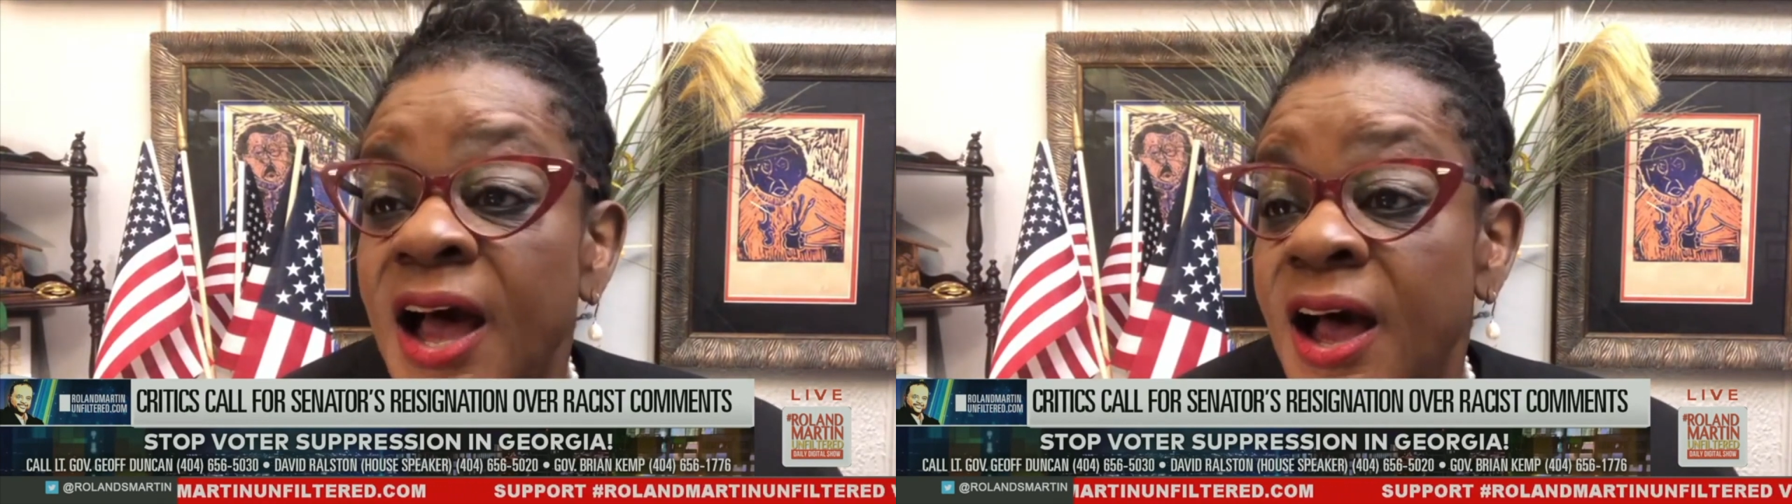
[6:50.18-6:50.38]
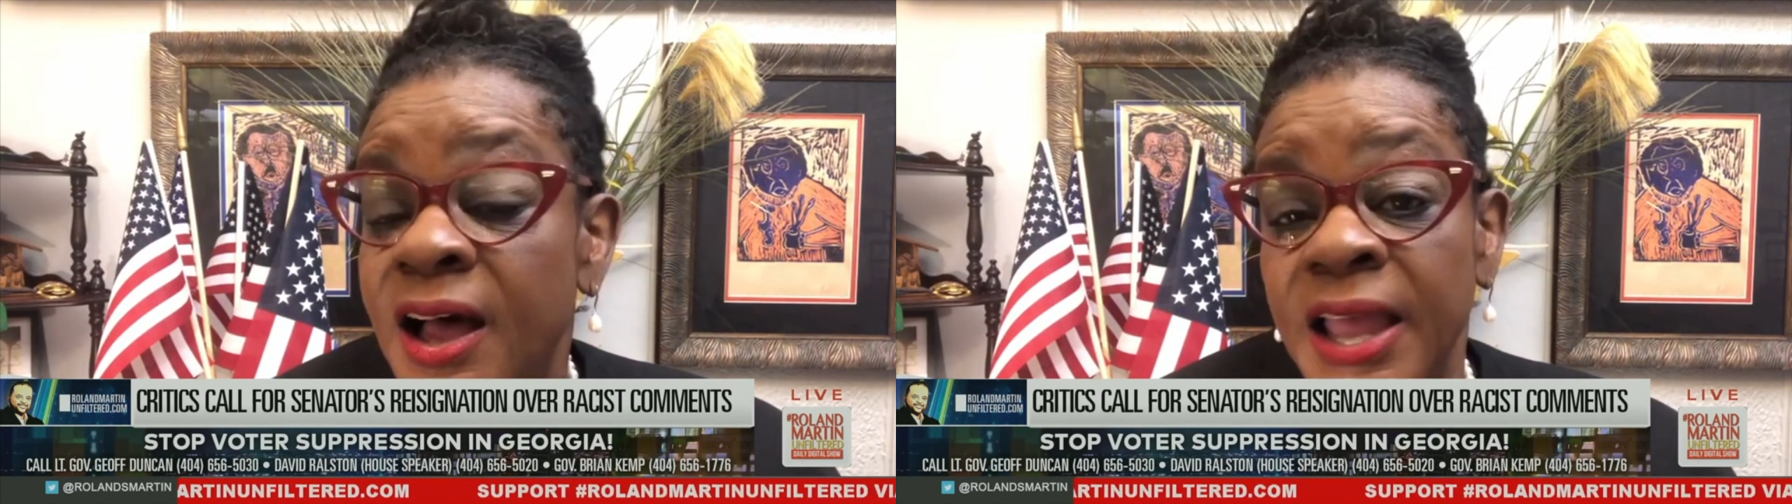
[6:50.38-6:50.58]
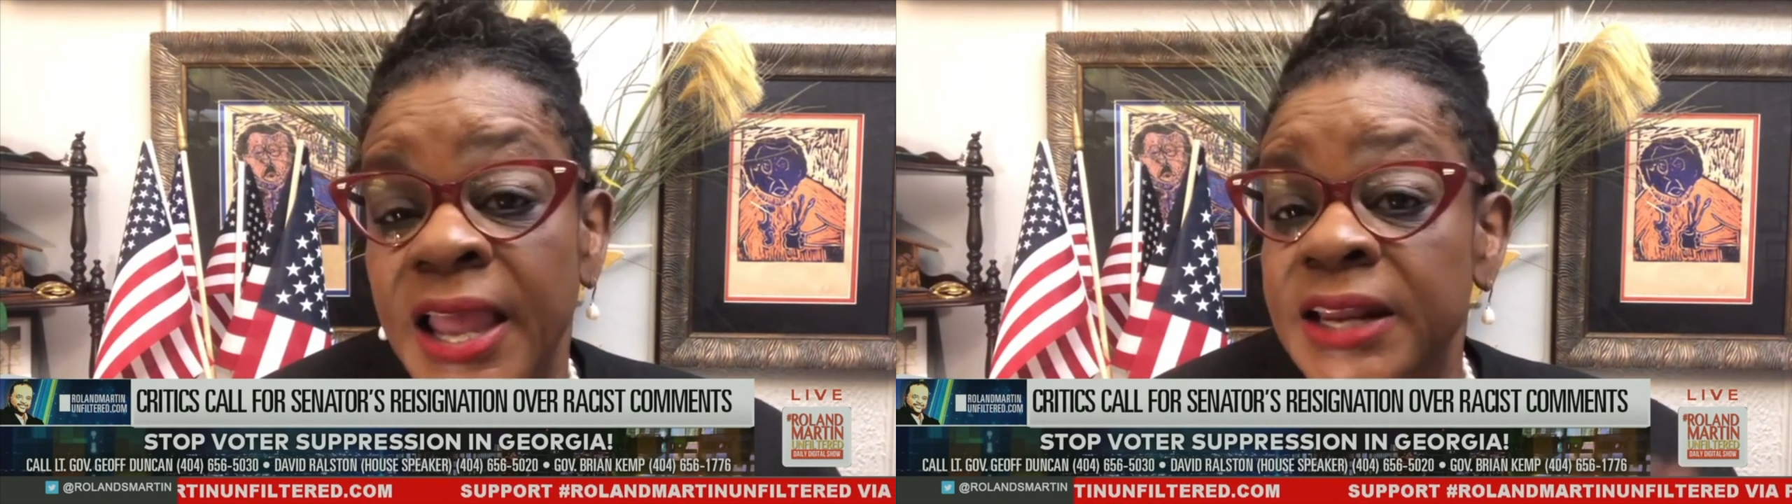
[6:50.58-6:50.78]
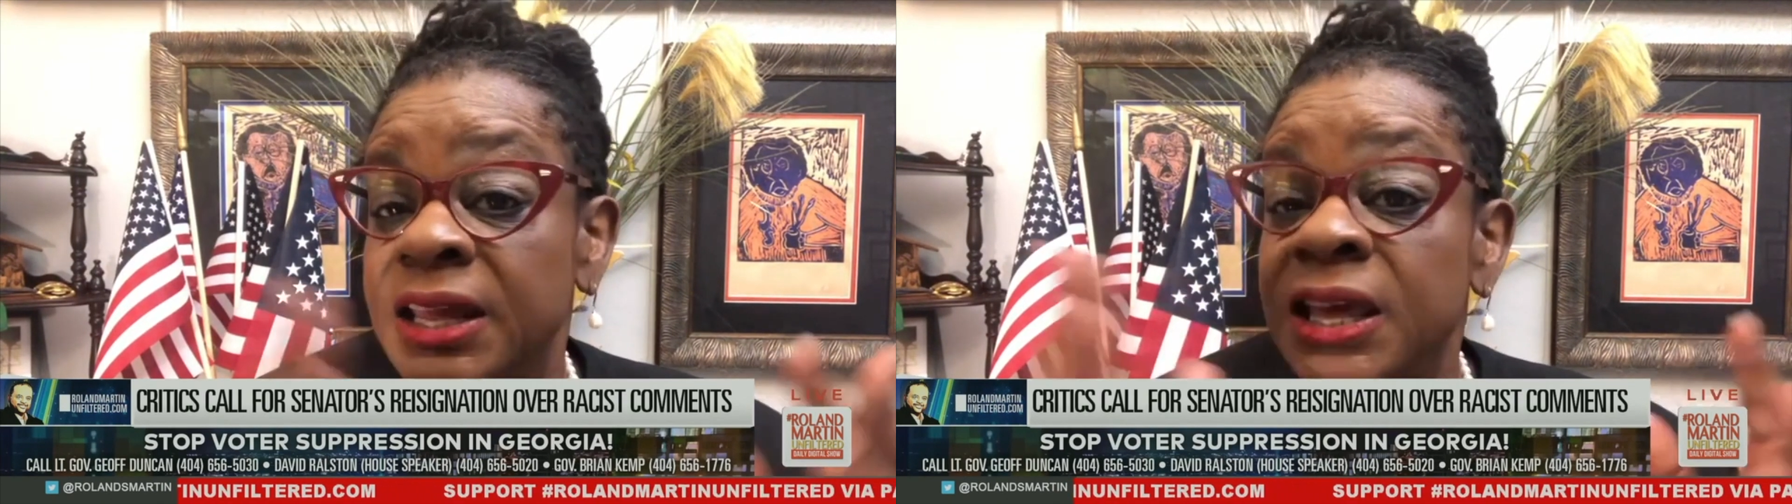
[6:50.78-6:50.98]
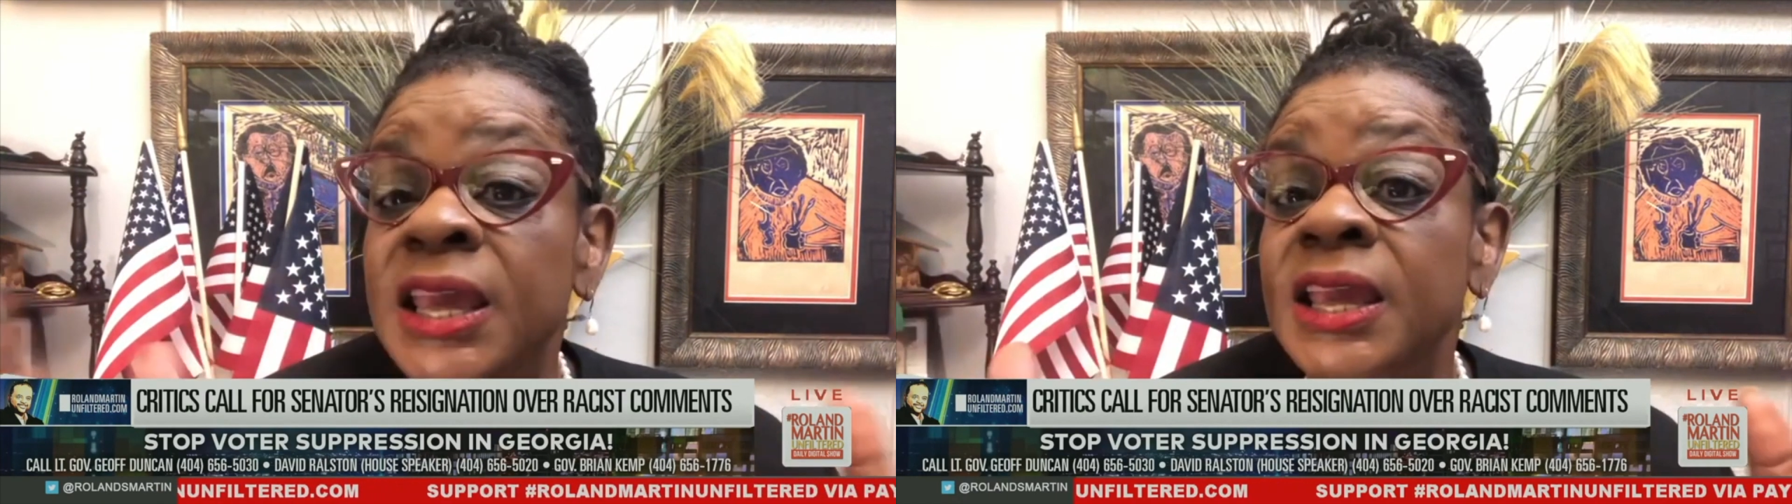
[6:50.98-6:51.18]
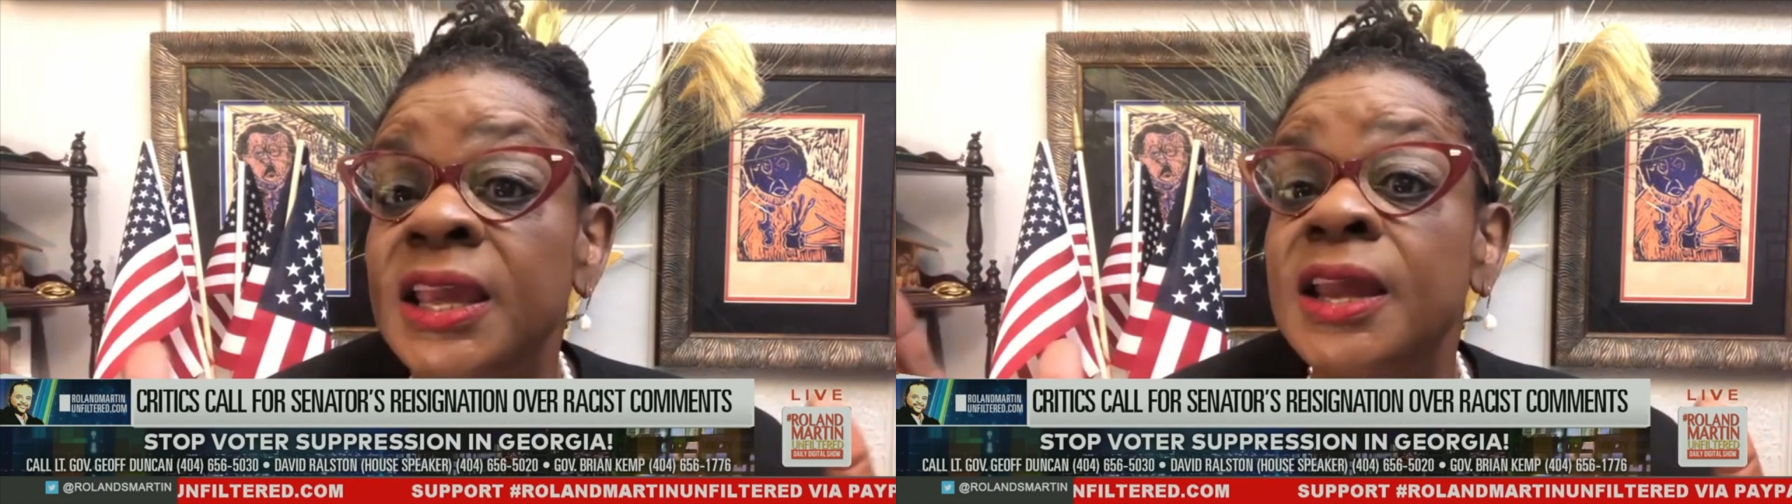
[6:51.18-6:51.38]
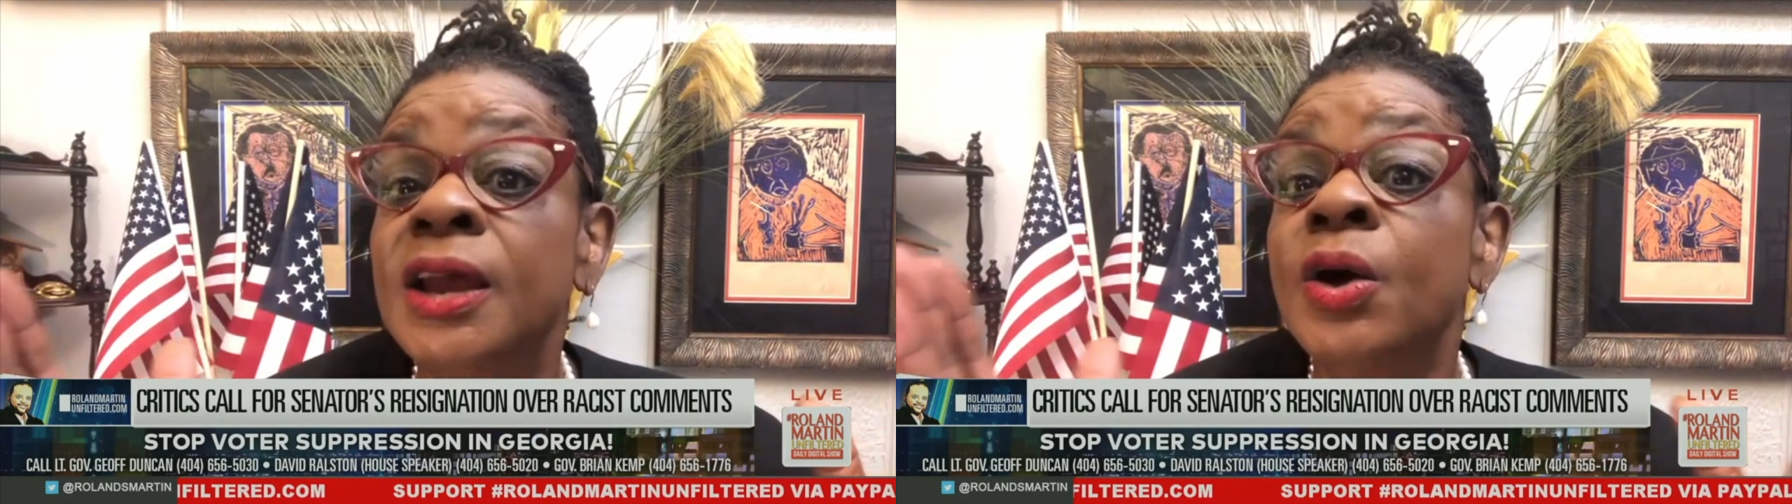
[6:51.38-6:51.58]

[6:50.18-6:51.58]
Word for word: and he